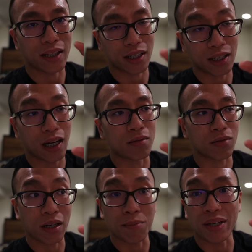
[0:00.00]
Like I
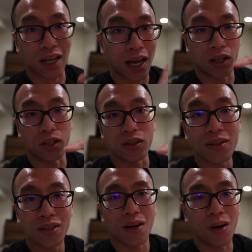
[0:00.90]
write a big L
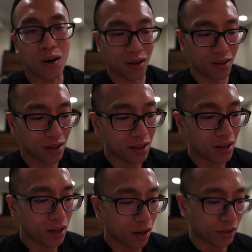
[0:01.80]
on
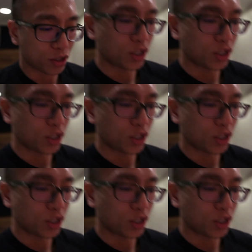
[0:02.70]
on the